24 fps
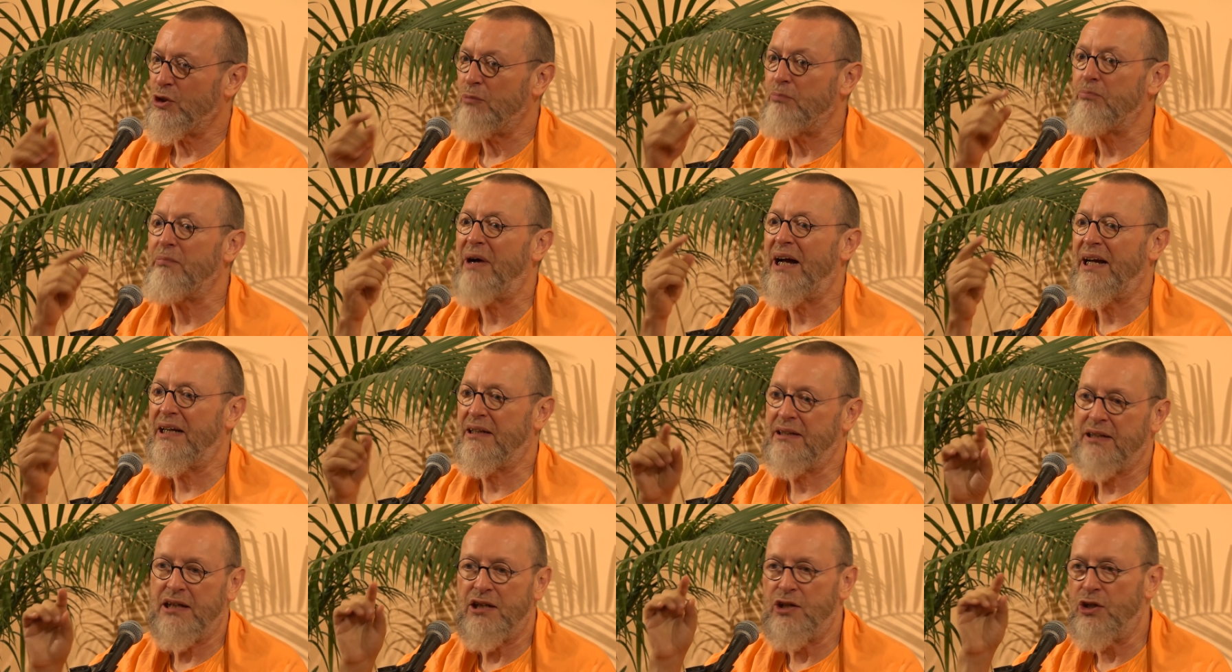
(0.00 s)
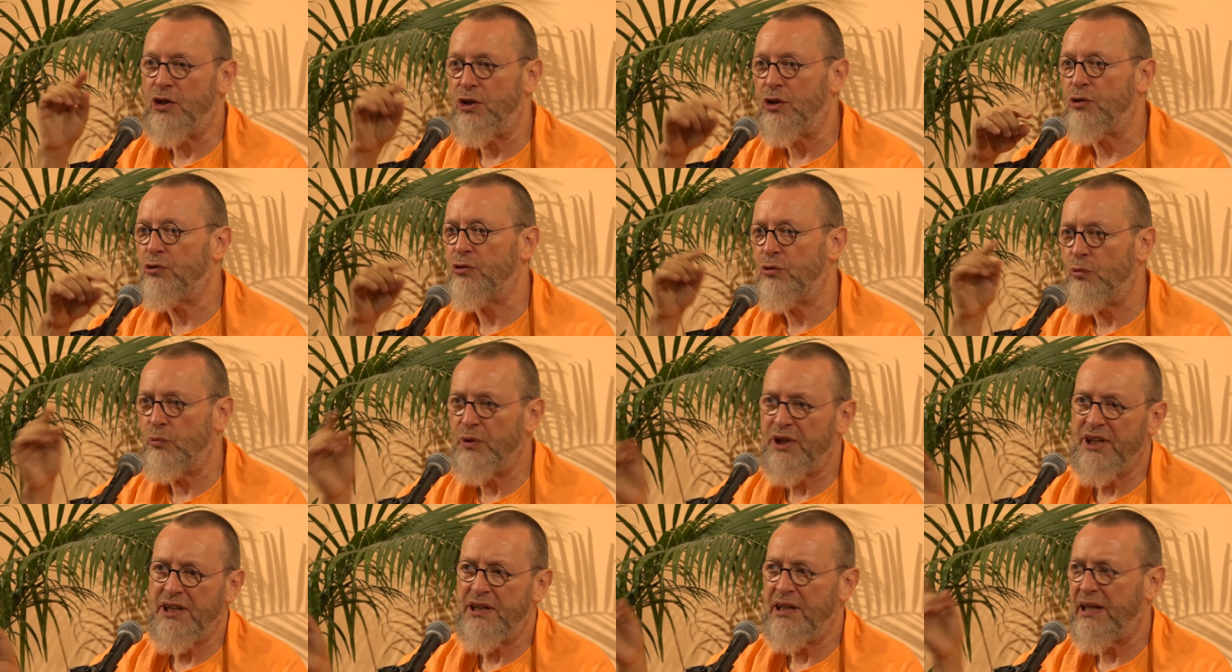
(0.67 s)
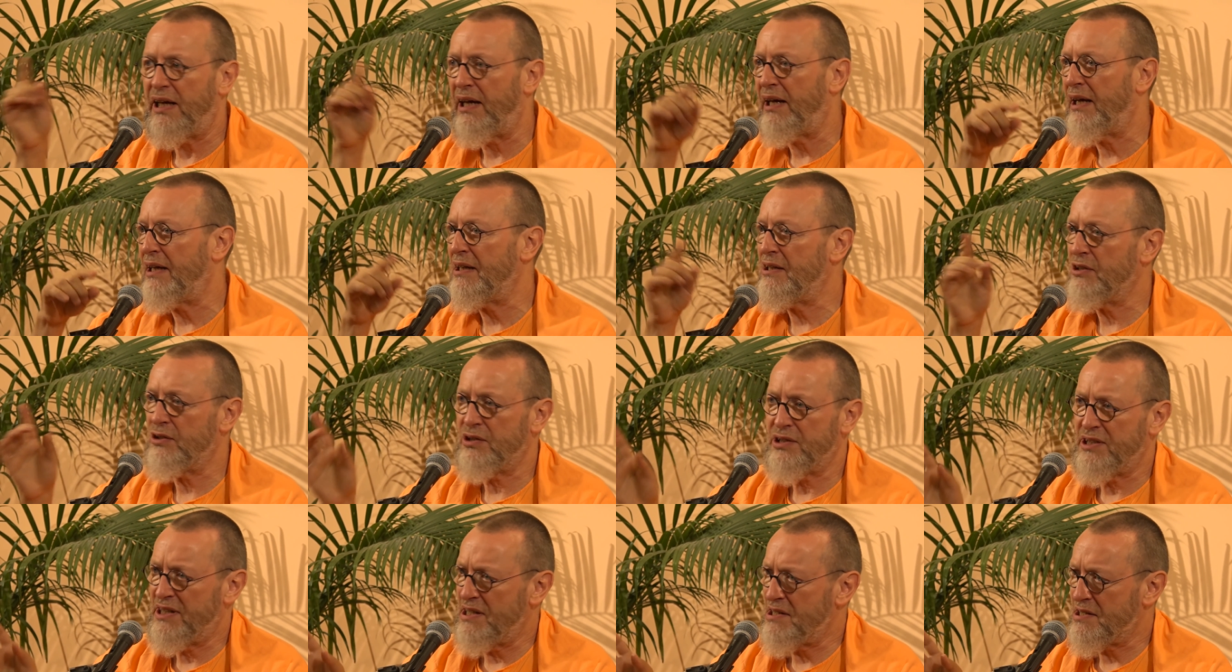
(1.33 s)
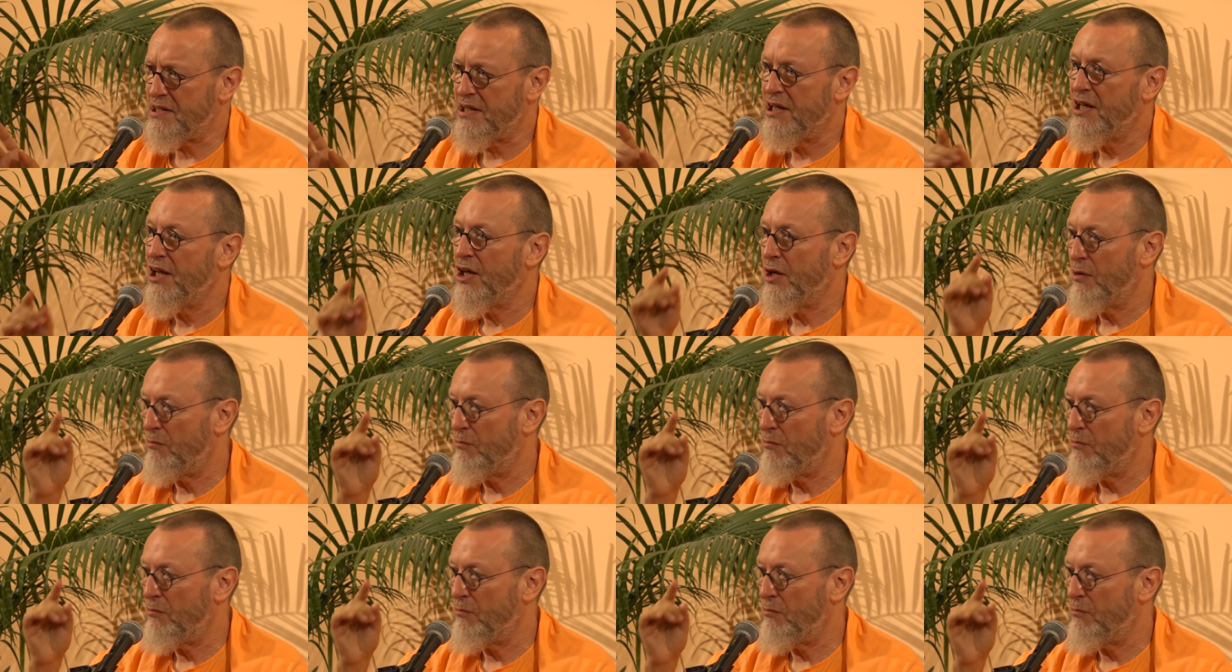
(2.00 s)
The mind, not we, I, not this.